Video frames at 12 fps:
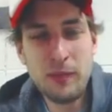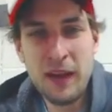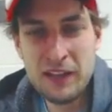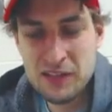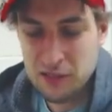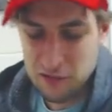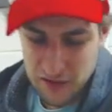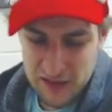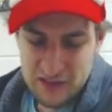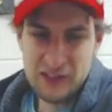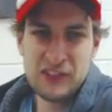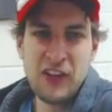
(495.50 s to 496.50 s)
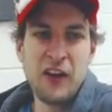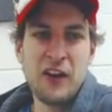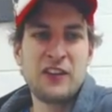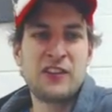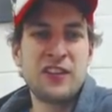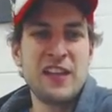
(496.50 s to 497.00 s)
Spikes in your feet,
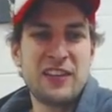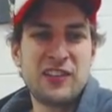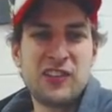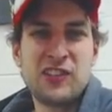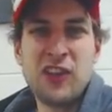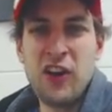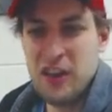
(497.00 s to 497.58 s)
studded. Get